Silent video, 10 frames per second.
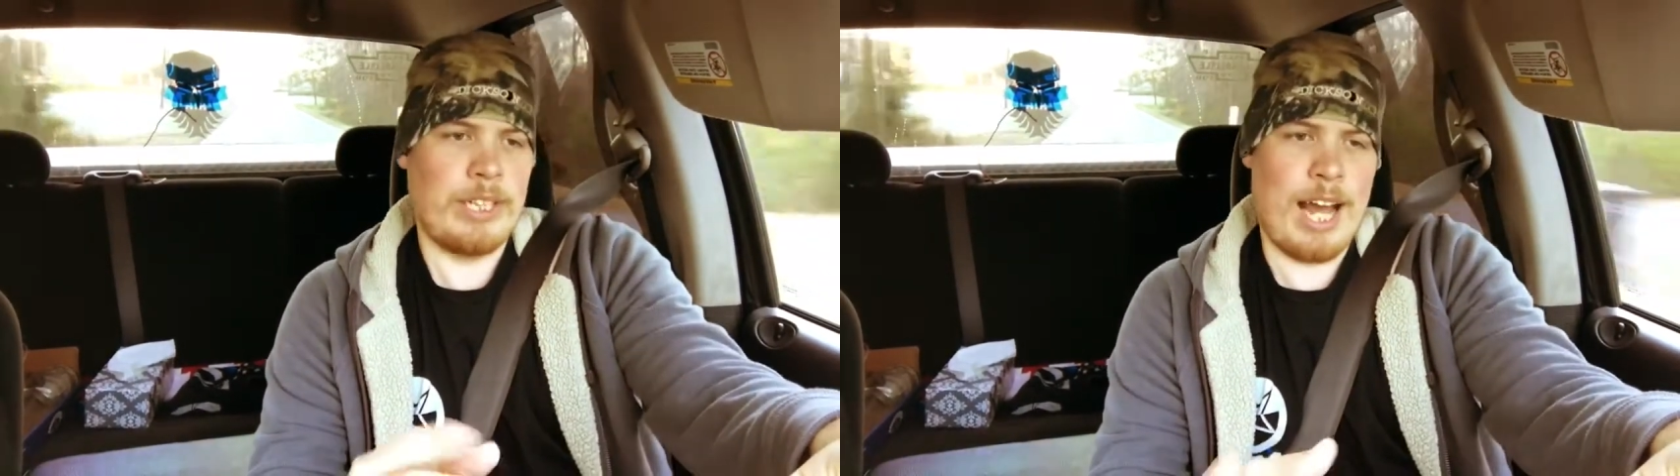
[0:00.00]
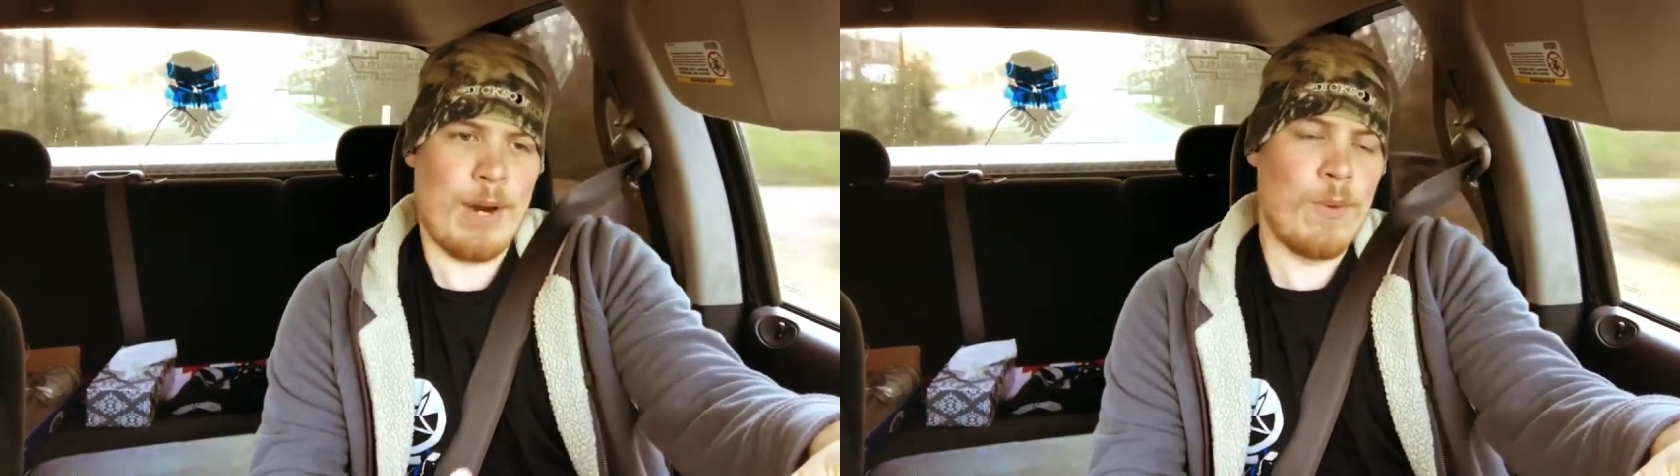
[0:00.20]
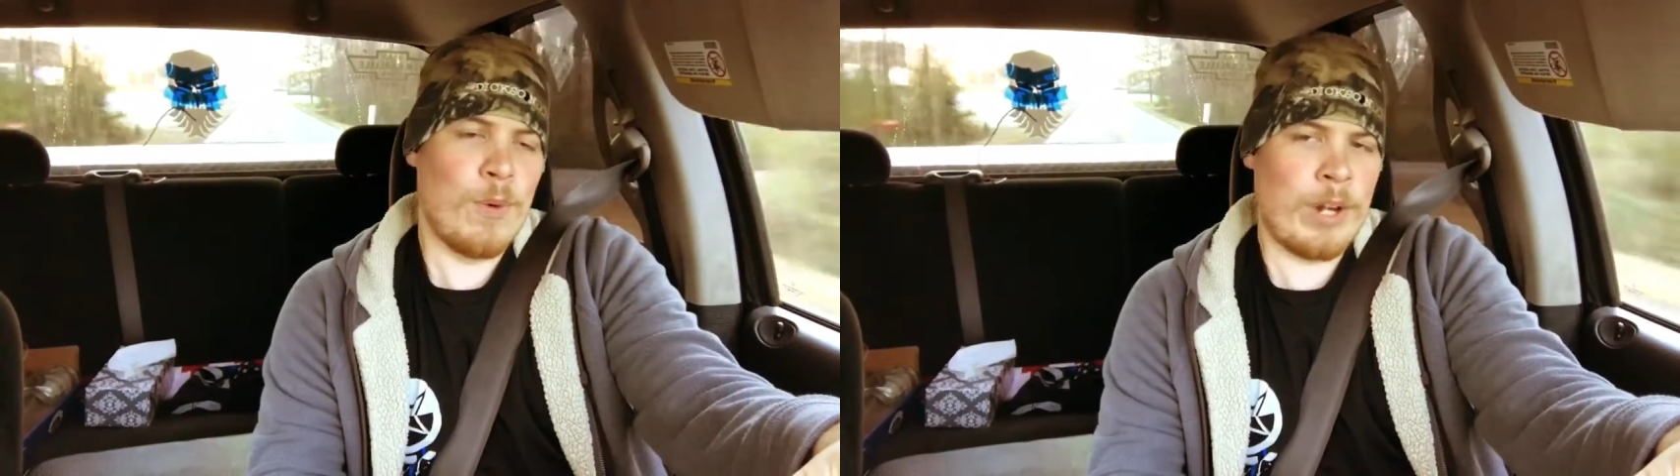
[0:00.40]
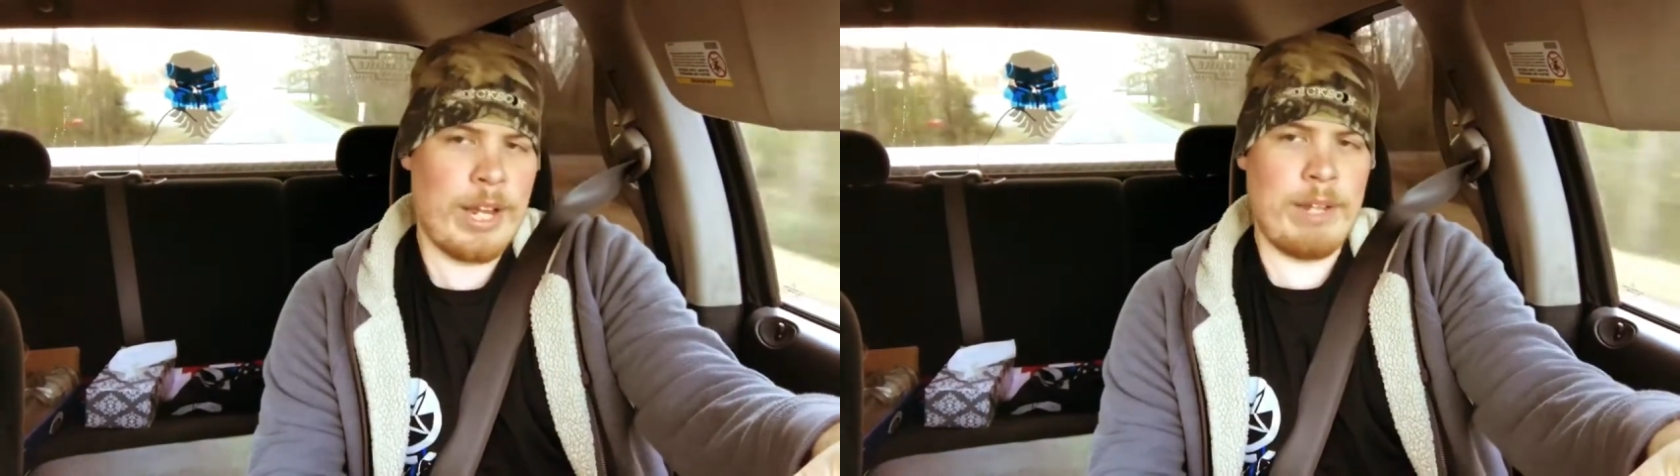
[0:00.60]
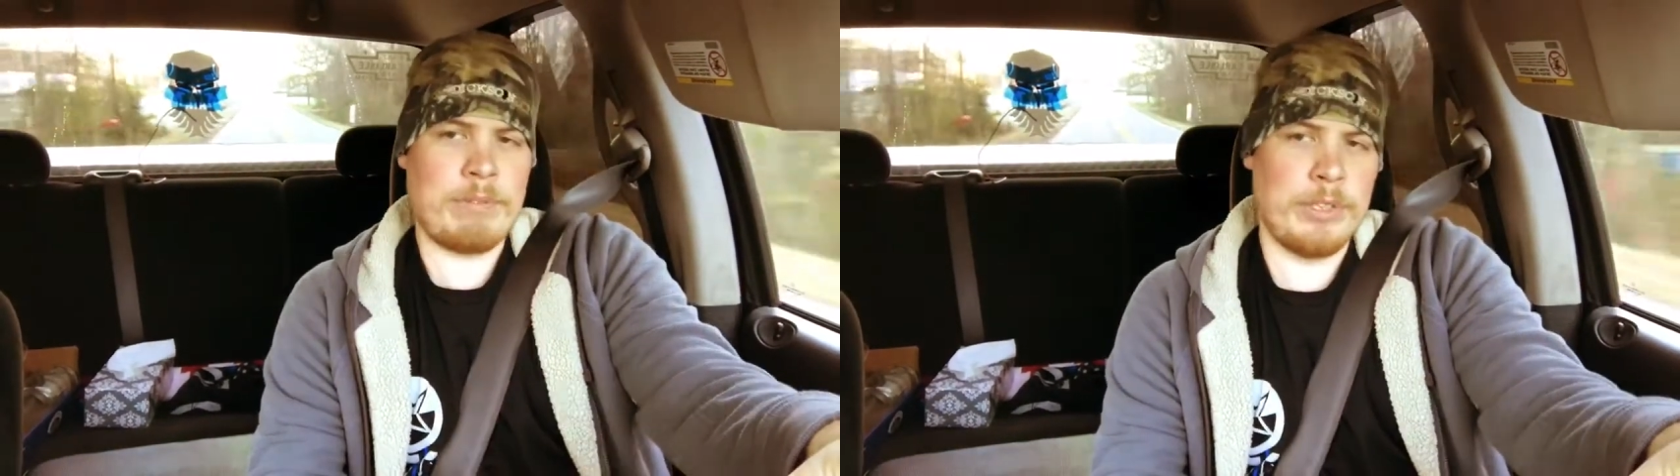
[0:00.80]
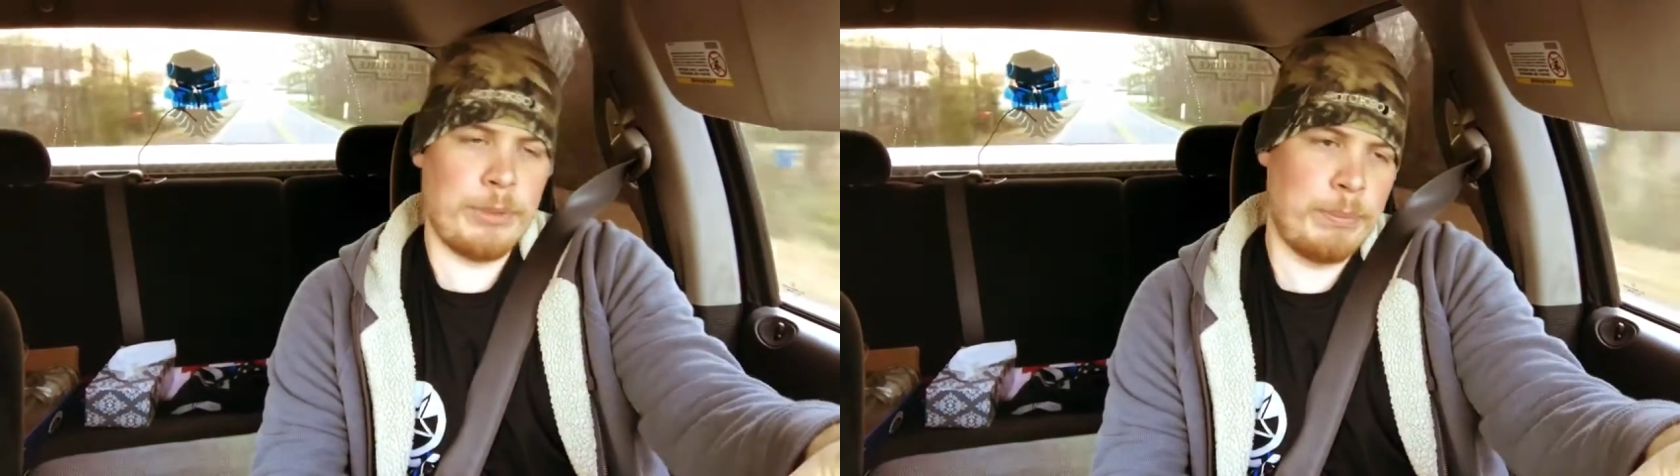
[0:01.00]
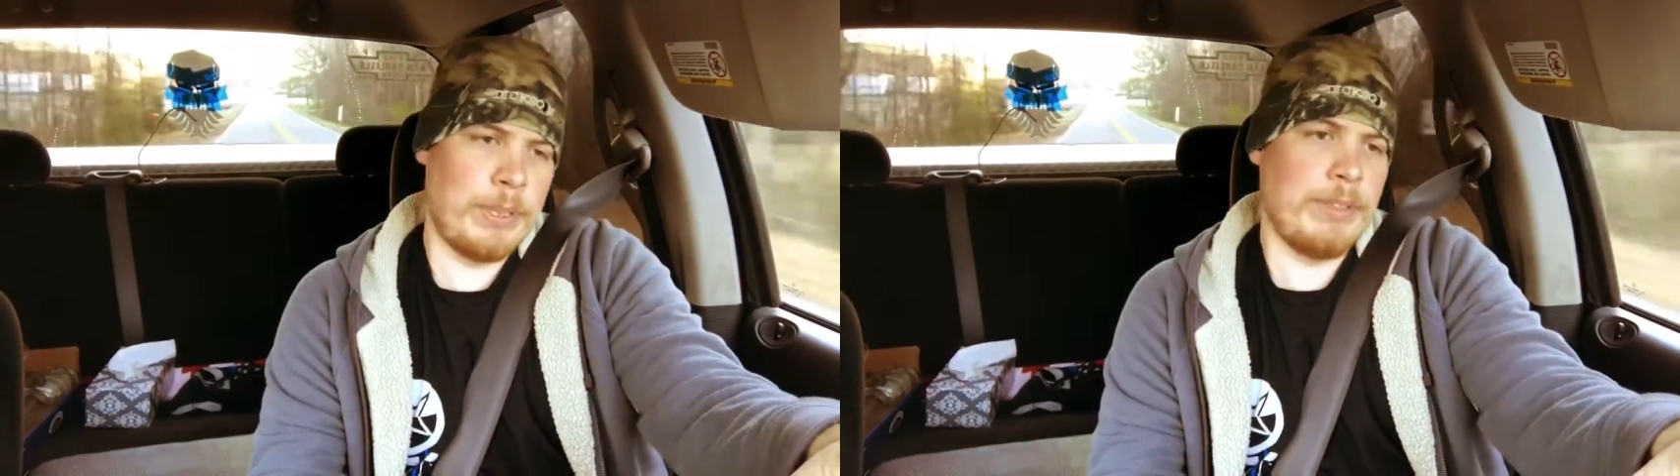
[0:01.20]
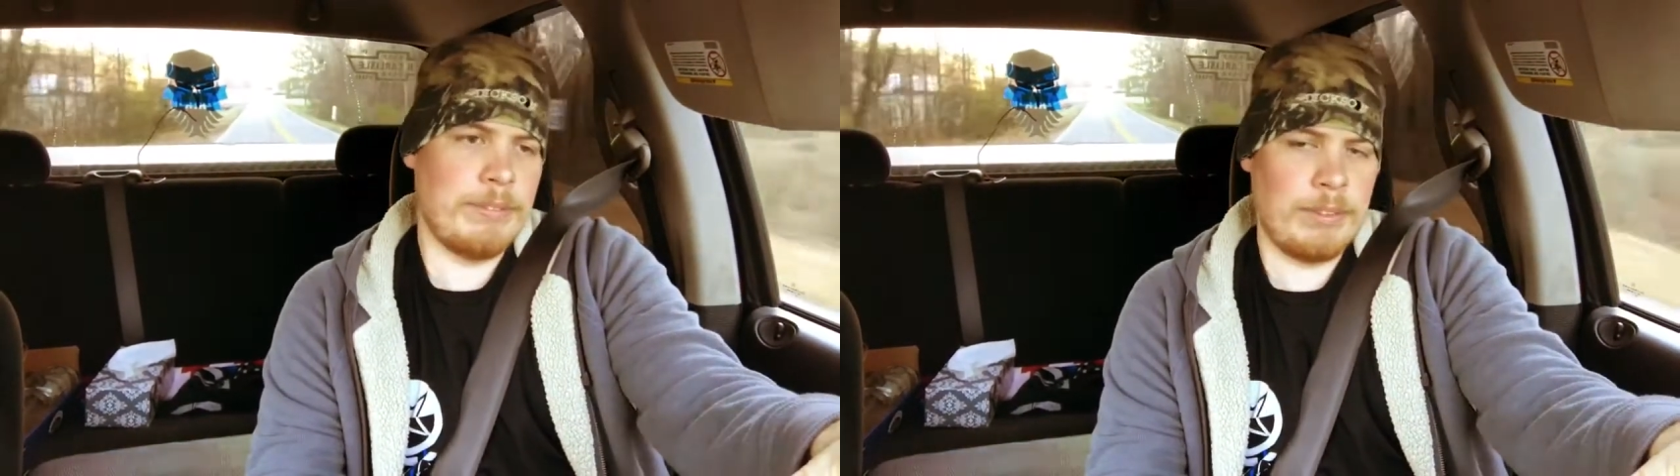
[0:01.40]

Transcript: I don't want to have to, but